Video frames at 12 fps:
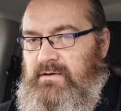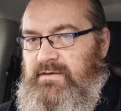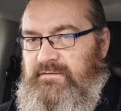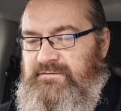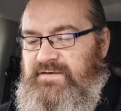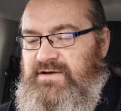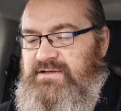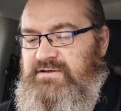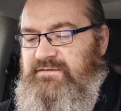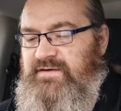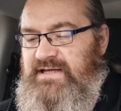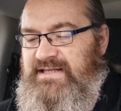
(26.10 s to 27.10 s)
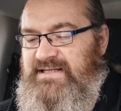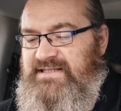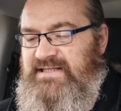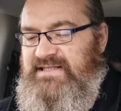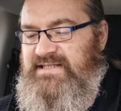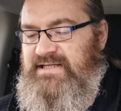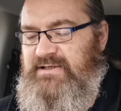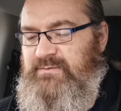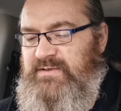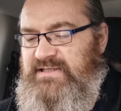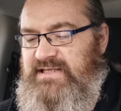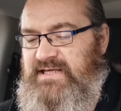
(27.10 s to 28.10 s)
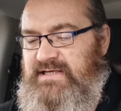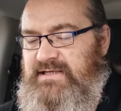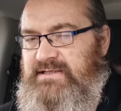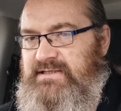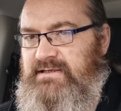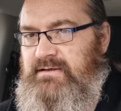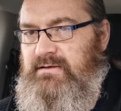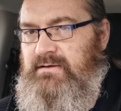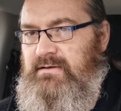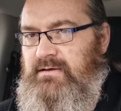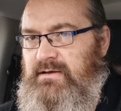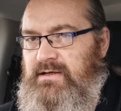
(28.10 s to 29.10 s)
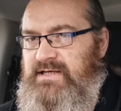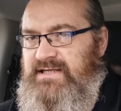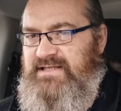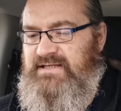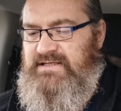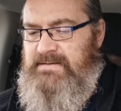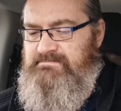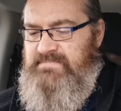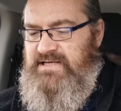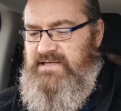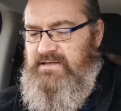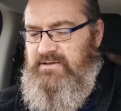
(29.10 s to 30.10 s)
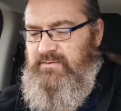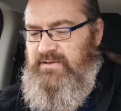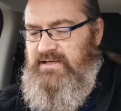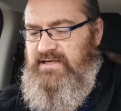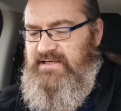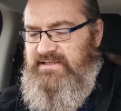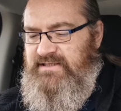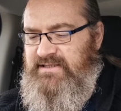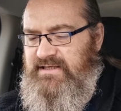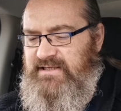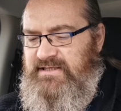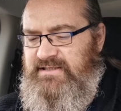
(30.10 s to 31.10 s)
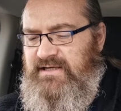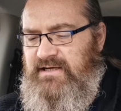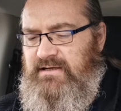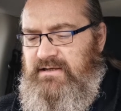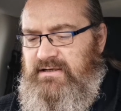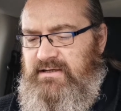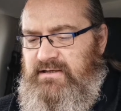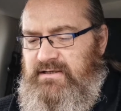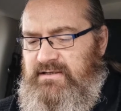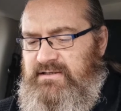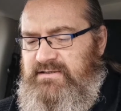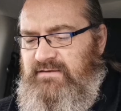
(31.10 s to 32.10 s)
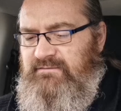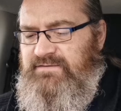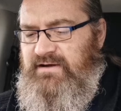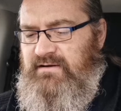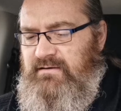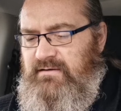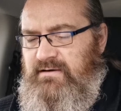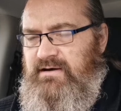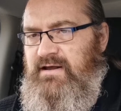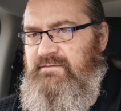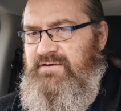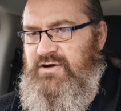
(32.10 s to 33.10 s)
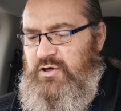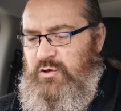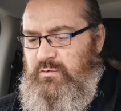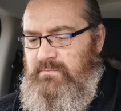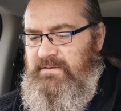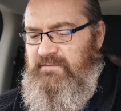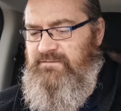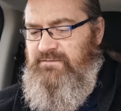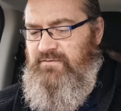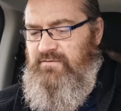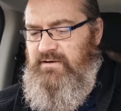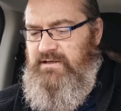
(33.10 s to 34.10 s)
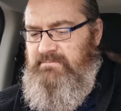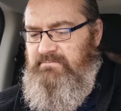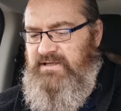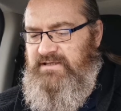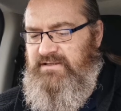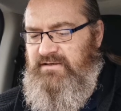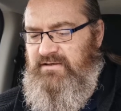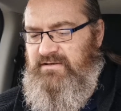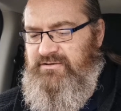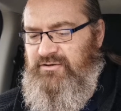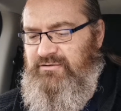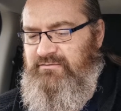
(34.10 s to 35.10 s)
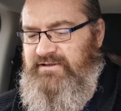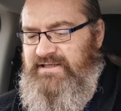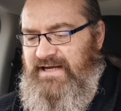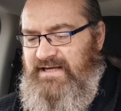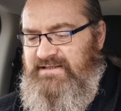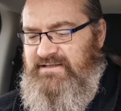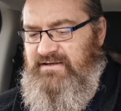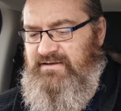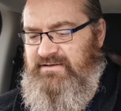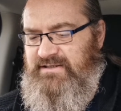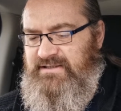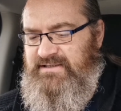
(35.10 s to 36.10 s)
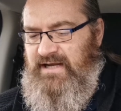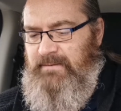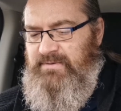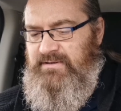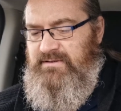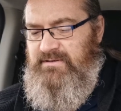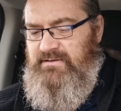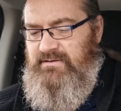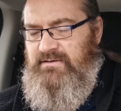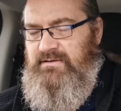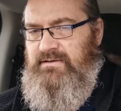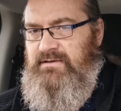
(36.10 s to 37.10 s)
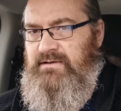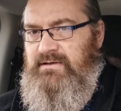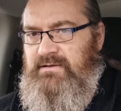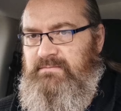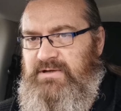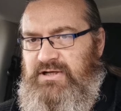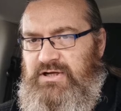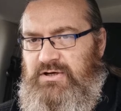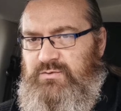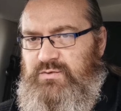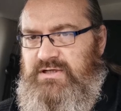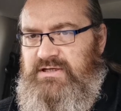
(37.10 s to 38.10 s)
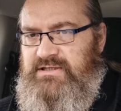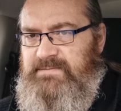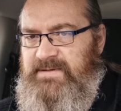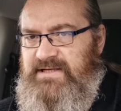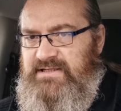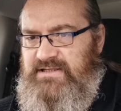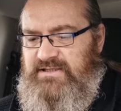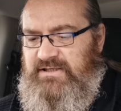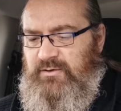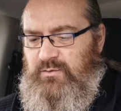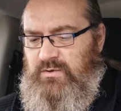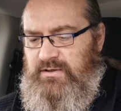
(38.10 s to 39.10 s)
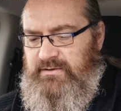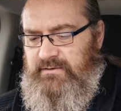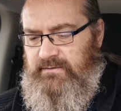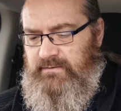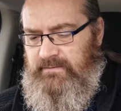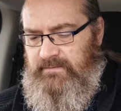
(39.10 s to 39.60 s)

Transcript: And the first thing that he said was this. Listen to me, Loki, listen to this. Something never known before in Midgard or in Asgard has happened. Mjolnir has been stolen.